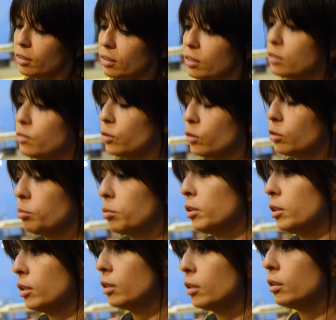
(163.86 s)
this feels pretty
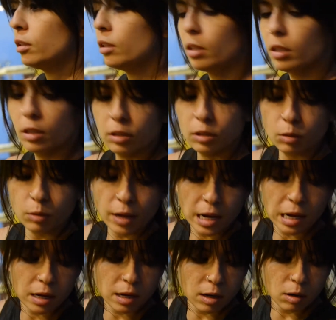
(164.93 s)
good. So
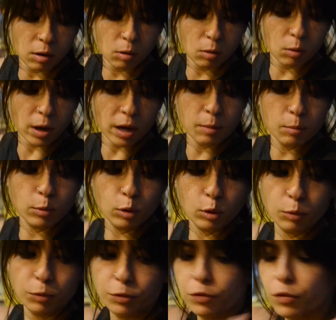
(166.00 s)
now I
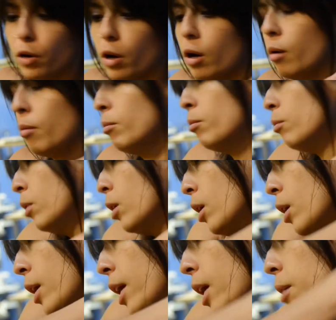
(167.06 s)
moved from
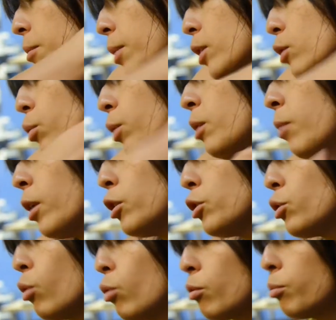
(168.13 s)
in between my
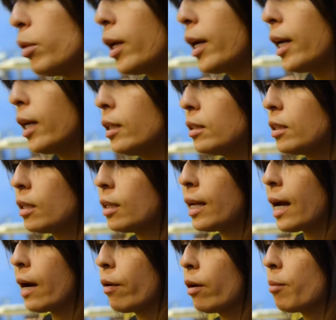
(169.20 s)
shoulder blade to
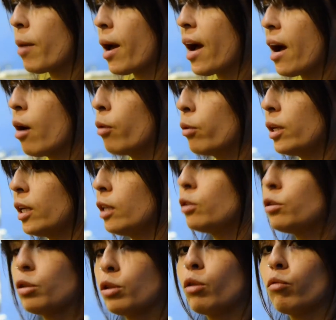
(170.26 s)
now I'm out
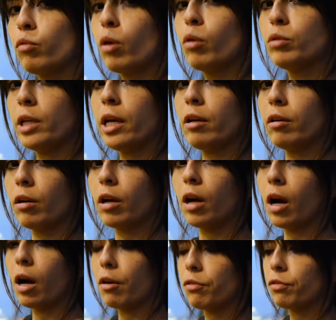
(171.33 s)
into the rotator
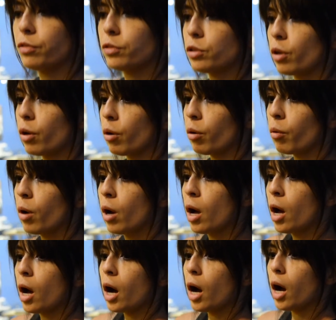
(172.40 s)
cuff. So
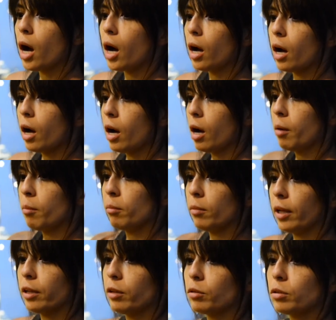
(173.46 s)

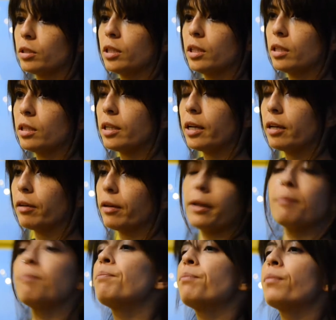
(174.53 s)
like you'll see in the diagram,